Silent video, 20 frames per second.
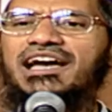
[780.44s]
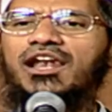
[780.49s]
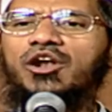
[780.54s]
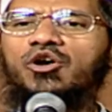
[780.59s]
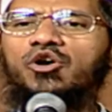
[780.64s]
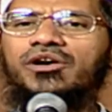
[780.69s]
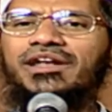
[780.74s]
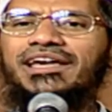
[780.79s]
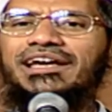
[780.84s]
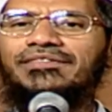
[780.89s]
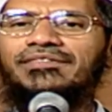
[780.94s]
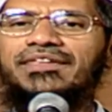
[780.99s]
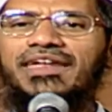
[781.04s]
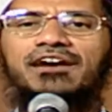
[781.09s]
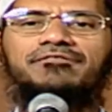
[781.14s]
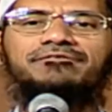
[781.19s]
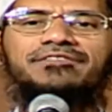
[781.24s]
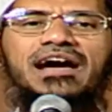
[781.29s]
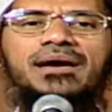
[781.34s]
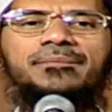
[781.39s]
alone, there
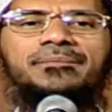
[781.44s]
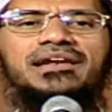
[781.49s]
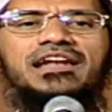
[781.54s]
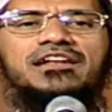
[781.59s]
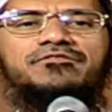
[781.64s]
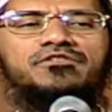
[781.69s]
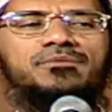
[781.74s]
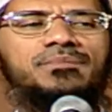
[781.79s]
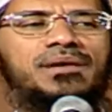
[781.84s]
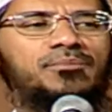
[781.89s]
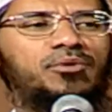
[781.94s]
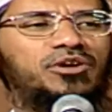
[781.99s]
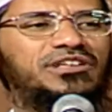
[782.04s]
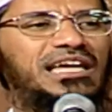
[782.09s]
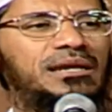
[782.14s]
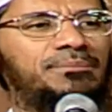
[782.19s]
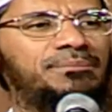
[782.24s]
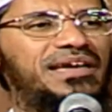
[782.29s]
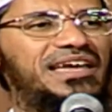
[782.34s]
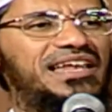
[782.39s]
are 5 million female more
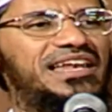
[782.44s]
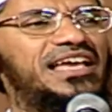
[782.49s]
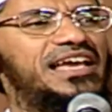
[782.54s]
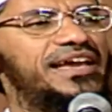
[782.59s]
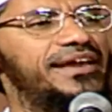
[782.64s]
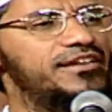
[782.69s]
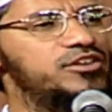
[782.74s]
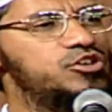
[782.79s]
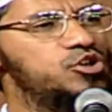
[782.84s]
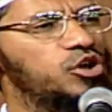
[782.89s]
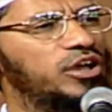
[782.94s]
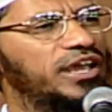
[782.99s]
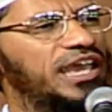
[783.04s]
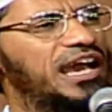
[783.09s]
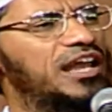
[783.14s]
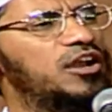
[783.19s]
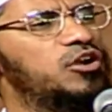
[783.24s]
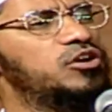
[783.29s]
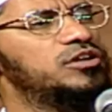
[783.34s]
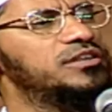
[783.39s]
than males. In UK
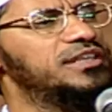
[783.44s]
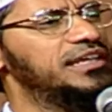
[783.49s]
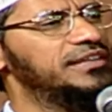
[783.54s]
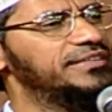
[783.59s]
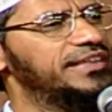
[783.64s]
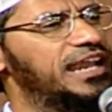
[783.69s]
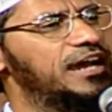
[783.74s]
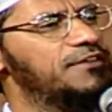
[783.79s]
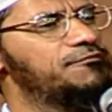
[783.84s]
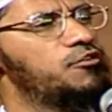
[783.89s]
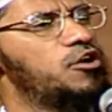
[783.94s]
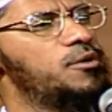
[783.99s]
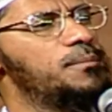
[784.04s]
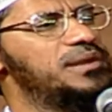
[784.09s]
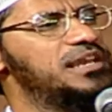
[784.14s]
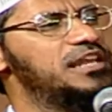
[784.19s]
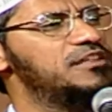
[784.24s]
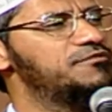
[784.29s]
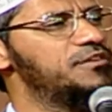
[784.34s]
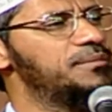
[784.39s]
alone, there are 4
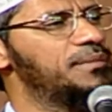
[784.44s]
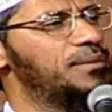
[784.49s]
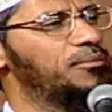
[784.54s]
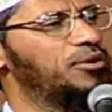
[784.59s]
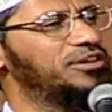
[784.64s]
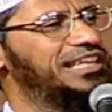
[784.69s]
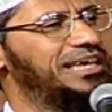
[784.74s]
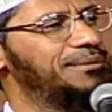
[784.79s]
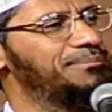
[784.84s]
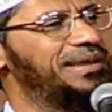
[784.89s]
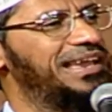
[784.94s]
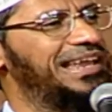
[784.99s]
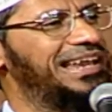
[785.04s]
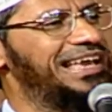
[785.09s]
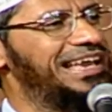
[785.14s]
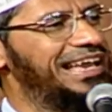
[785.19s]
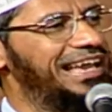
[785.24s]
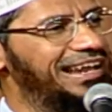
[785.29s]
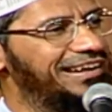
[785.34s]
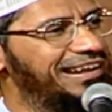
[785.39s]
million female more than
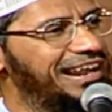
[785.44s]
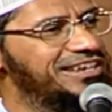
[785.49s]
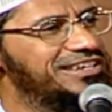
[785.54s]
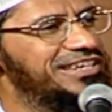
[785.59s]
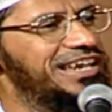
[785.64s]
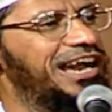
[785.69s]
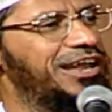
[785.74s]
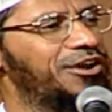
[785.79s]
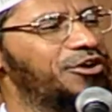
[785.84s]
males. In Russia